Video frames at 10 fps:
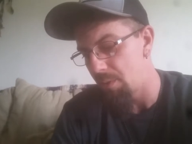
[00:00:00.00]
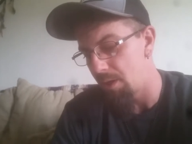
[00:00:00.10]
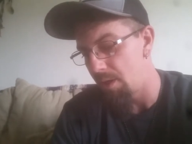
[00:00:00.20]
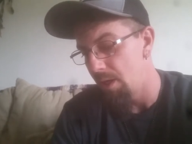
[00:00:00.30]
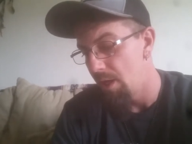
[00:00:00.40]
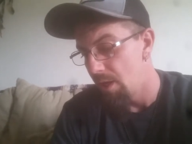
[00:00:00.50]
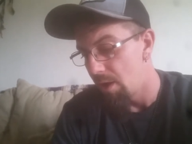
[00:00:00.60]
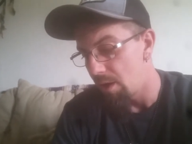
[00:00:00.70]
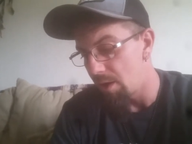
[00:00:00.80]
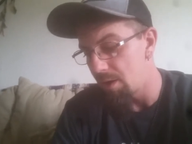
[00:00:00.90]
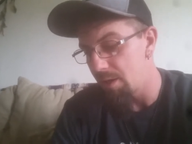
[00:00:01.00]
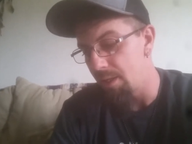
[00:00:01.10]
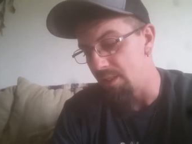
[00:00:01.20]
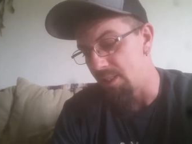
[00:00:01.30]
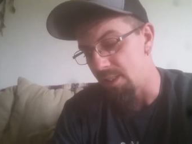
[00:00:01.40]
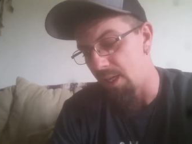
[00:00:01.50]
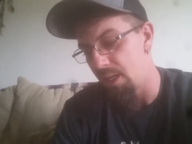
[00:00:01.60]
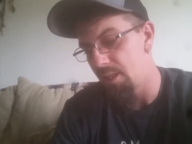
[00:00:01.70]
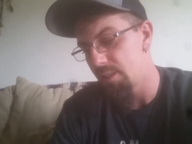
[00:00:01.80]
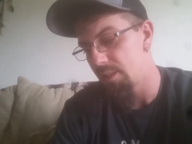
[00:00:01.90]
where art and
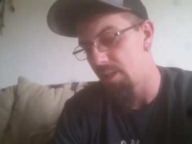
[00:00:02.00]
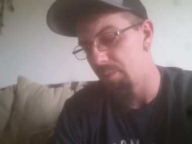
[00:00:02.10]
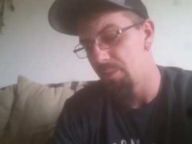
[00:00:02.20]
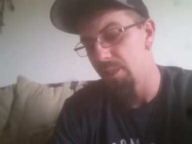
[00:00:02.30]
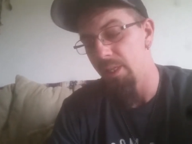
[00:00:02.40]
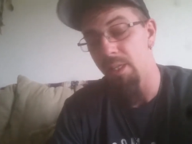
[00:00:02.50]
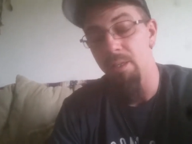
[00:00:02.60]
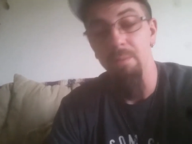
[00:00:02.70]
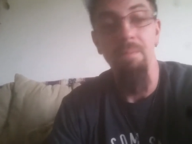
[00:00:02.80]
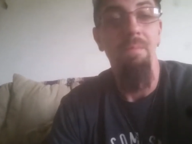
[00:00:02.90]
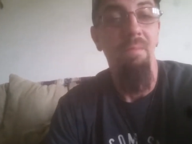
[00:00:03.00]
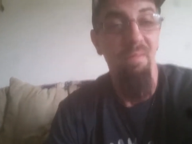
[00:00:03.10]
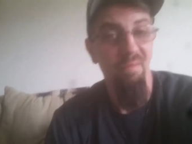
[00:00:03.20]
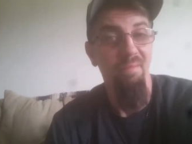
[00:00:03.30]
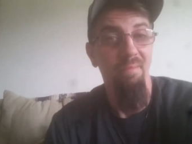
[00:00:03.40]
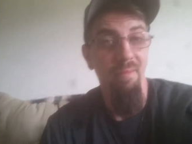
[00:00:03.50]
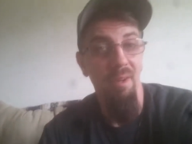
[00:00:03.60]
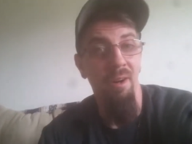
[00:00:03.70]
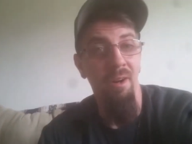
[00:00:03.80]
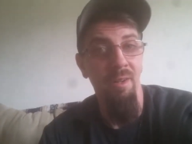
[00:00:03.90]
science come together.
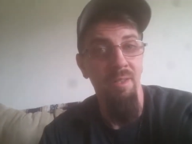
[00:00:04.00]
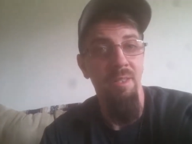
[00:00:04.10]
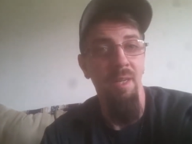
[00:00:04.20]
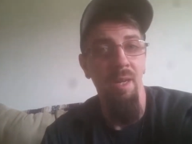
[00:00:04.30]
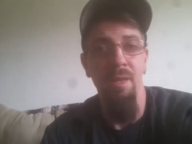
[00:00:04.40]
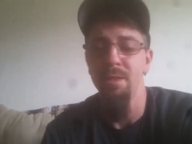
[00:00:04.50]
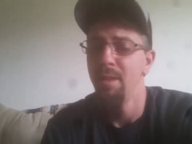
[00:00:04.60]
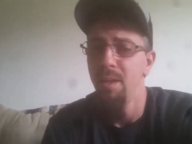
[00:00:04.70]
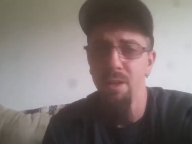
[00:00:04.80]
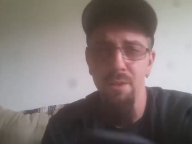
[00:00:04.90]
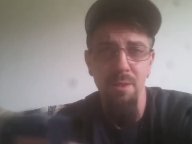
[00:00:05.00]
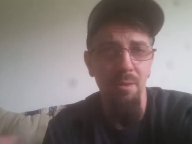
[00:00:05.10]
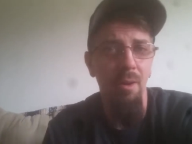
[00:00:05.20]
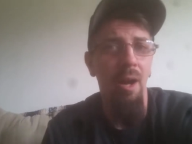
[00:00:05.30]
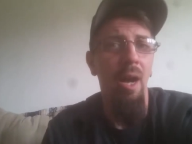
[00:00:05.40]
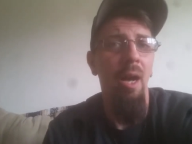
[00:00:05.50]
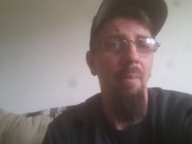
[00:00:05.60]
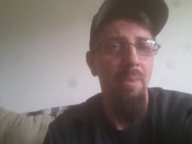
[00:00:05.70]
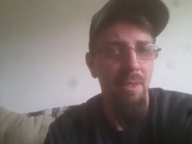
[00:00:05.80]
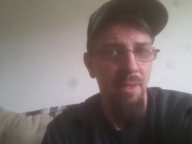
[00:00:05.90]
Art and science, two
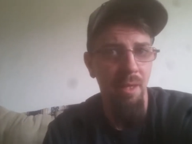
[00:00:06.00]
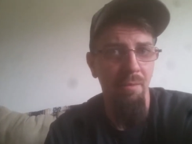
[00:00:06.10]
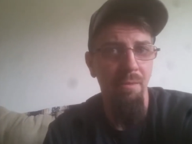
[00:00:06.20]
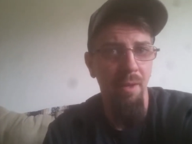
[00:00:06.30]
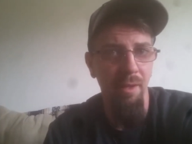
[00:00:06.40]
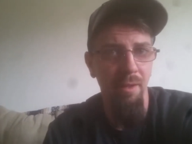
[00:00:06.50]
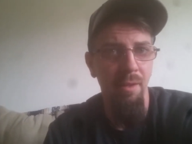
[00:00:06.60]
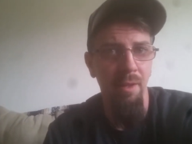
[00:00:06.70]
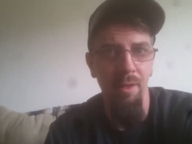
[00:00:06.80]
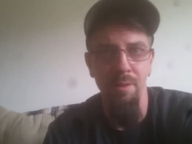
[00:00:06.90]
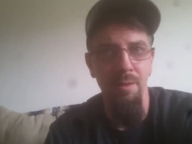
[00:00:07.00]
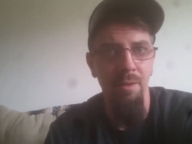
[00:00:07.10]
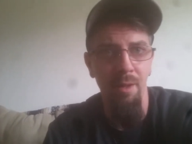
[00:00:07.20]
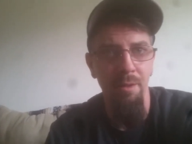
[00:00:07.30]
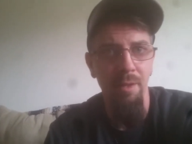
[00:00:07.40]
opposite fucking things, dude. Are you